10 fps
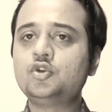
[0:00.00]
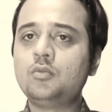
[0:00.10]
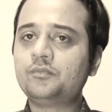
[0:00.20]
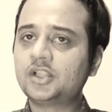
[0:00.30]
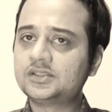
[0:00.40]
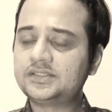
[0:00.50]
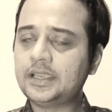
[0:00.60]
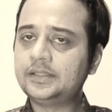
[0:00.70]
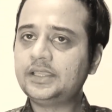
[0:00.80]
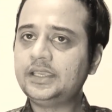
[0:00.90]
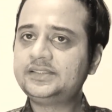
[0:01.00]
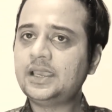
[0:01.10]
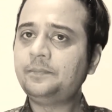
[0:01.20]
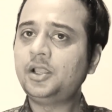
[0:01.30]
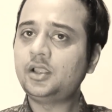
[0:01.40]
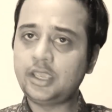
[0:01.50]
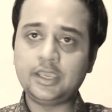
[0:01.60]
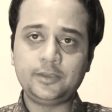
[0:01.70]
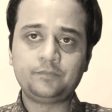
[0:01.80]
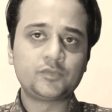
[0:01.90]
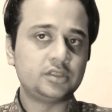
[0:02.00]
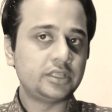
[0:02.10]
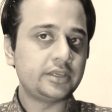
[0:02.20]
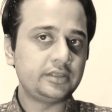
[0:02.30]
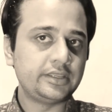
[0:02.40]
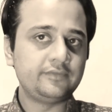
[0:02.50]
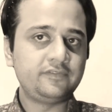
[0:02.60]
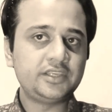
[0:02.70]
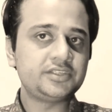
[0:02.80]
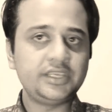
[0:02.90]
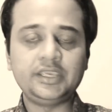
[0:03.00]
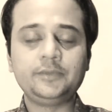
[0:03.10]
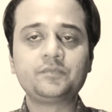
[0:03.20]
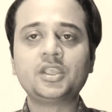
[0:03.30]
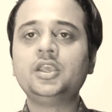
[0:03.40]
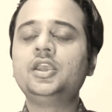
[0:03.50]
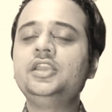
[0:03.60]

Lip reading: So the example A, the leaflet A.